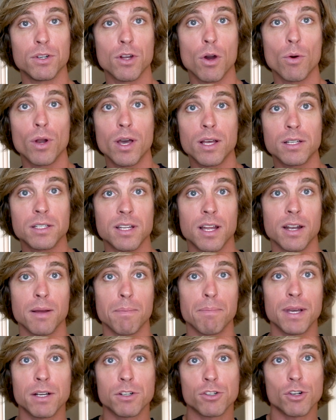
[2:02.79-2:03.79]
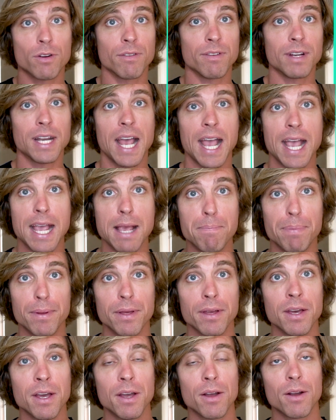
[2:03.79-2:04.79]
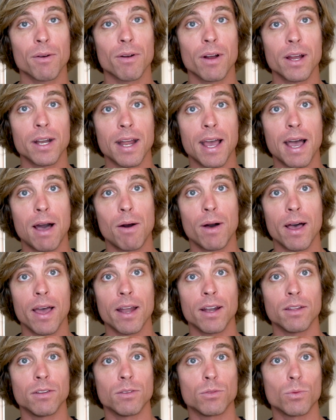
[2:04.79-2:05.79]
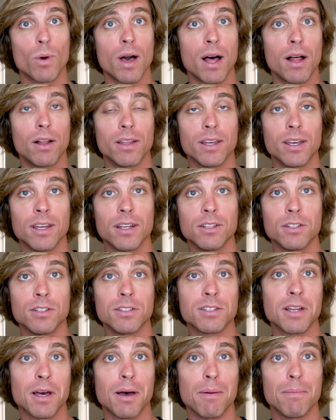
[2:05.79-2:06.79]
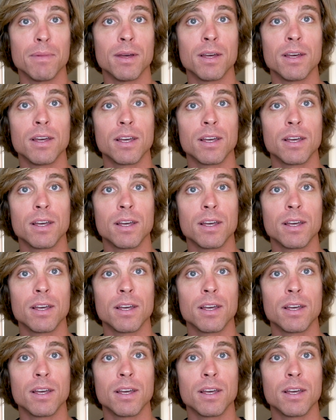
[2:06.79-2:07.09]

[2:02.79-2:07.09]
donuts and a picture of an ape right now, and as well in some